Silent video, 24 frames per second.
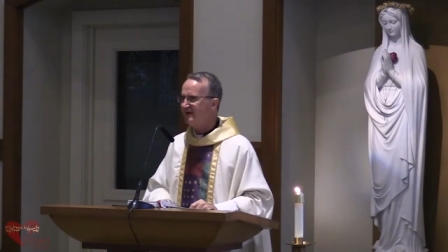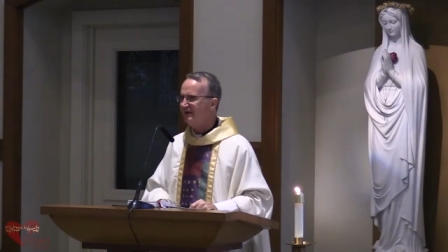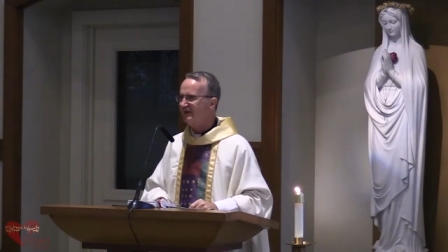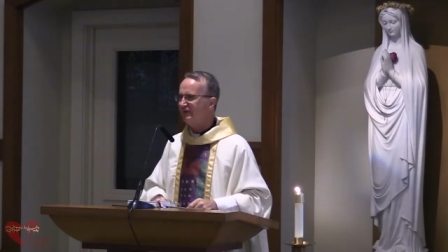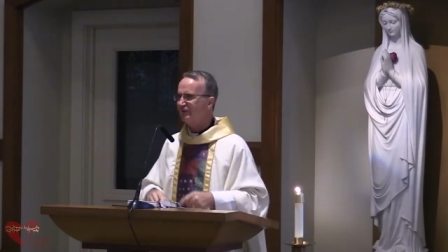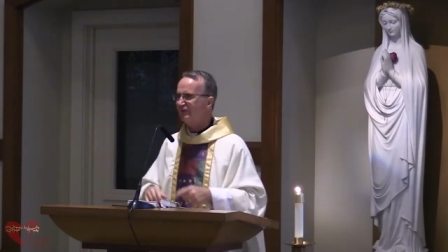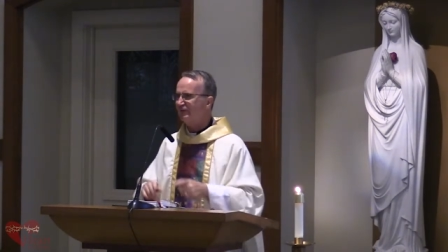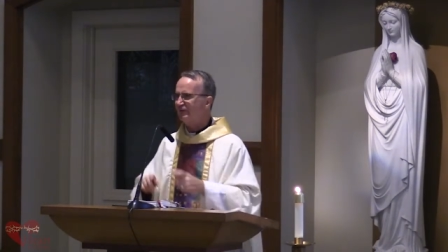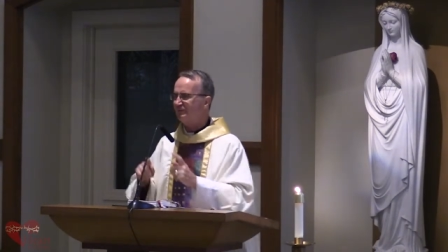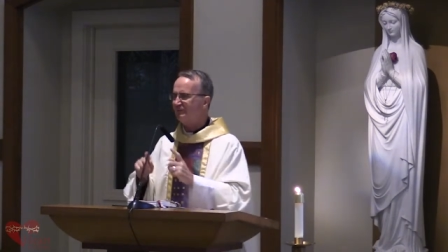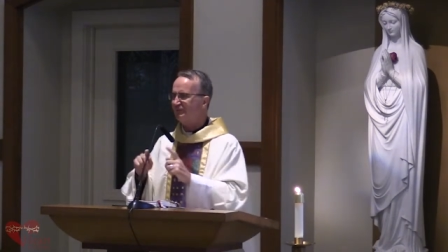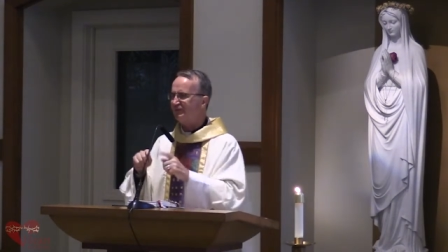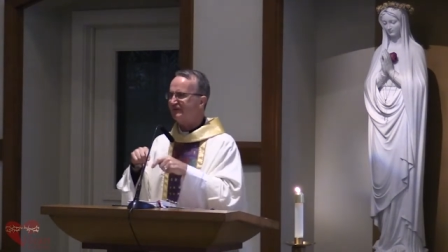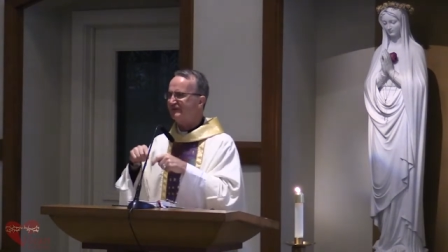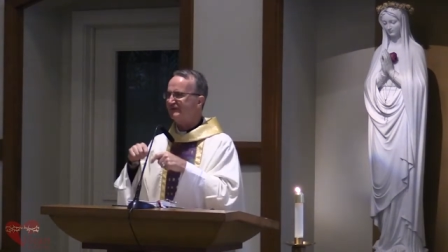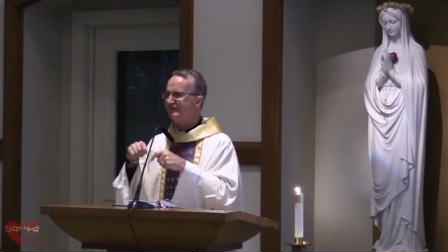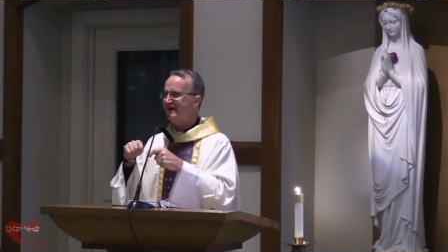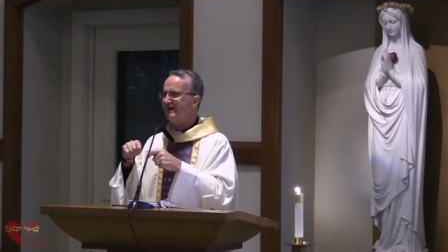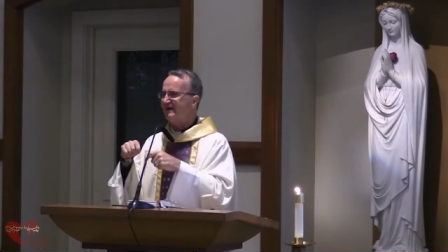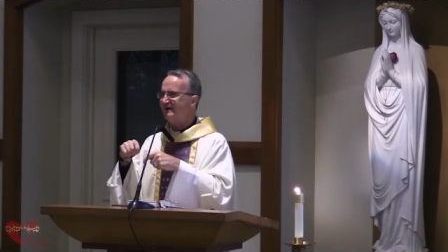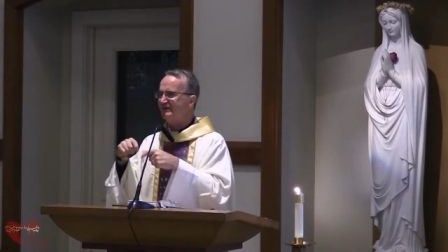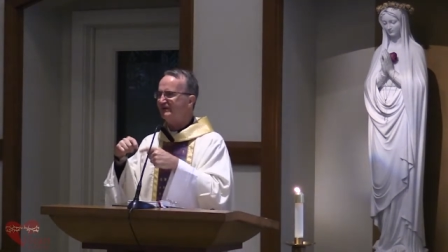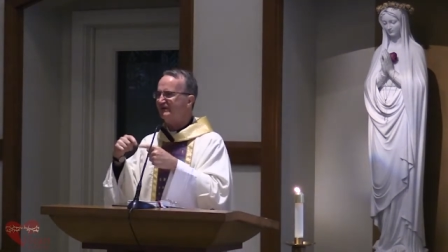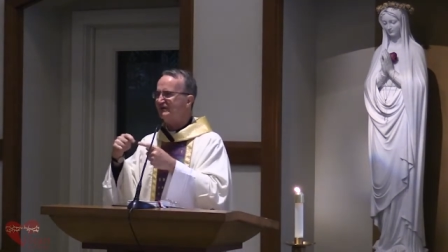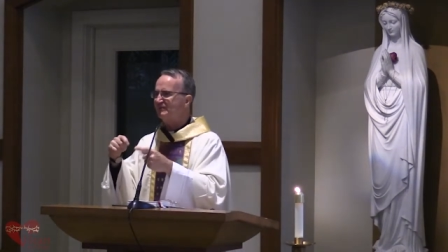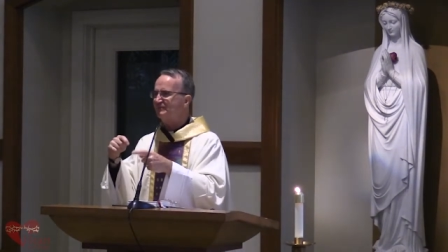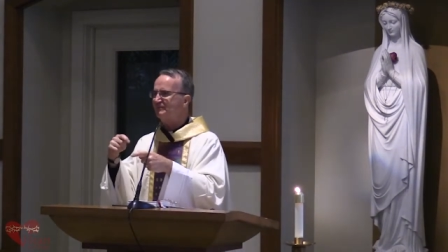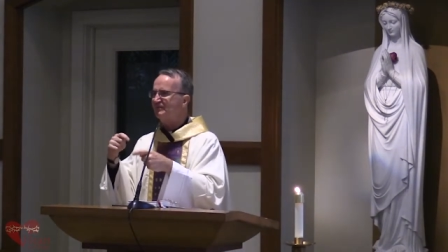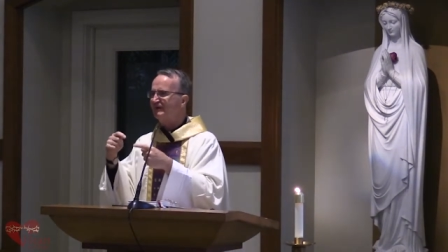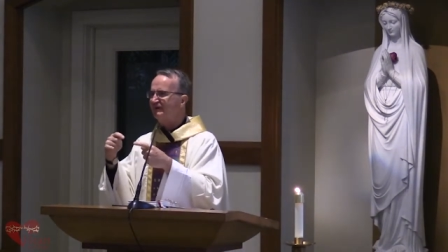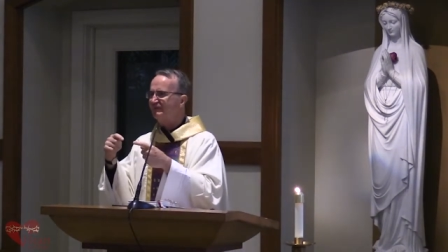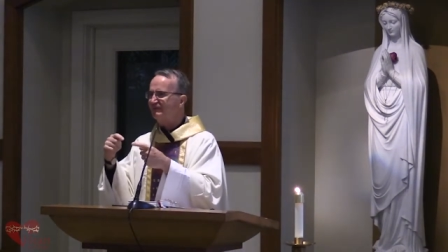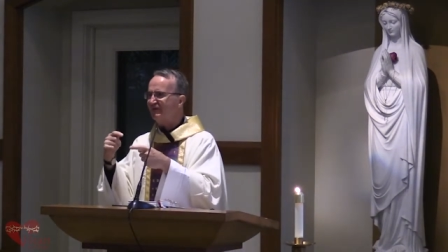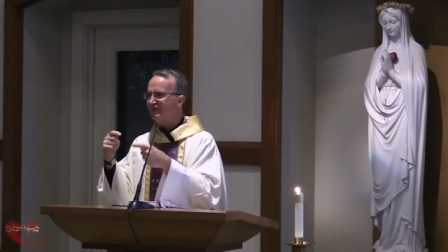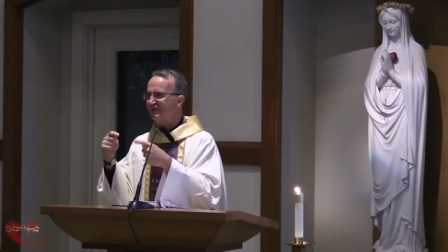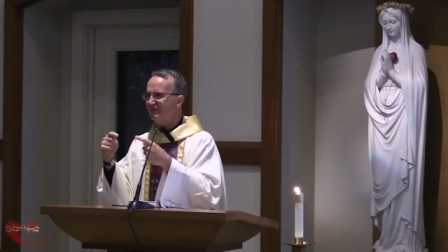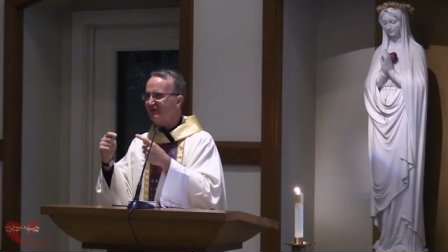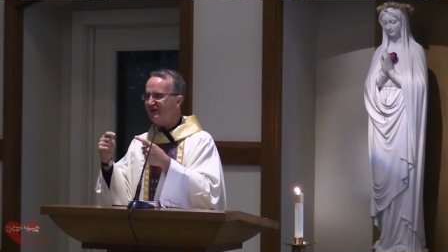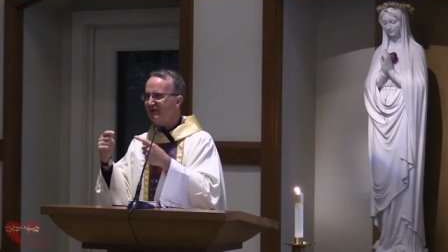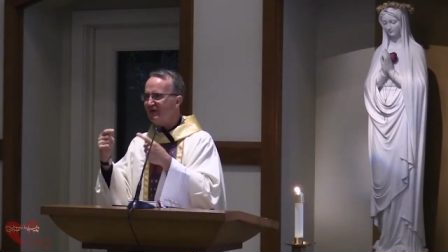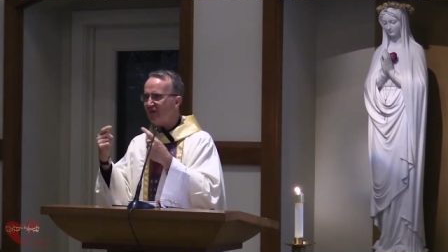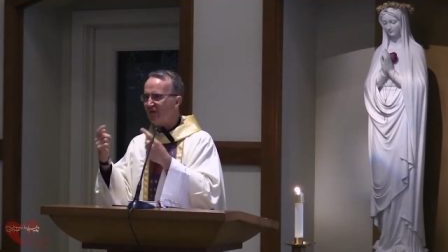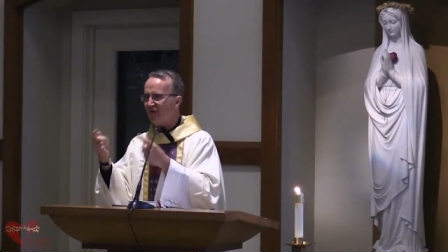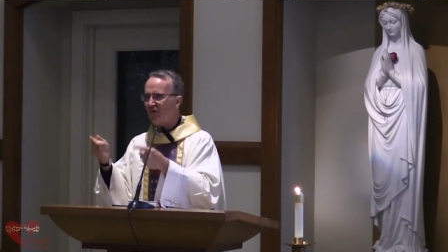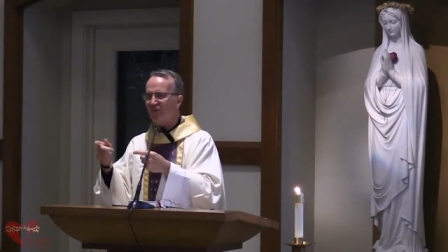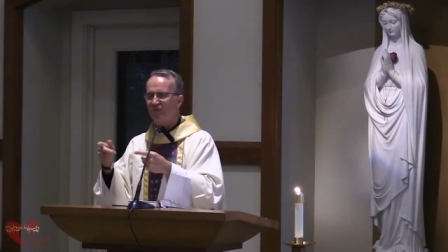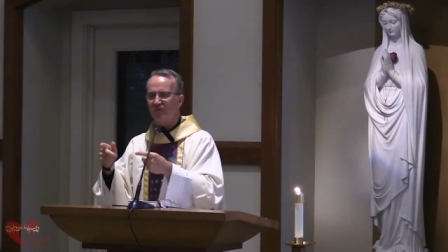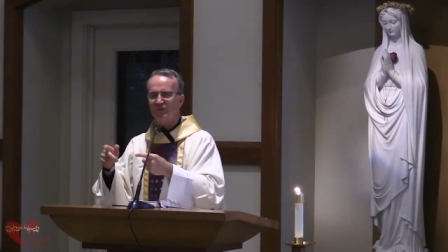You can pretend to be very
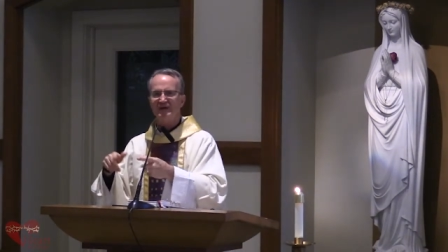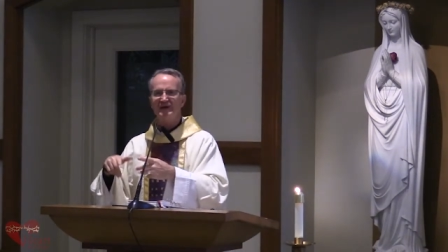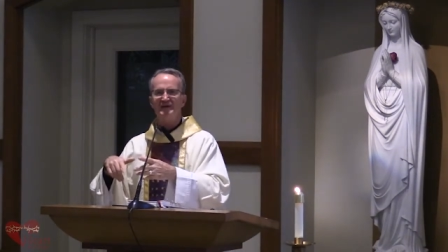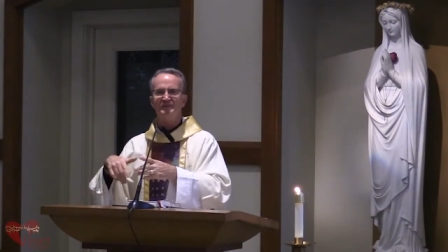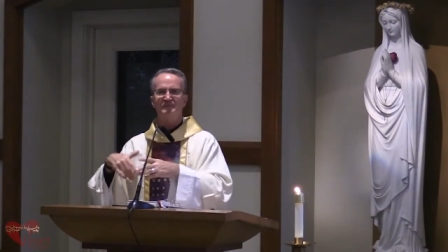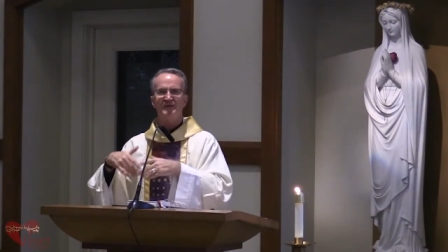holy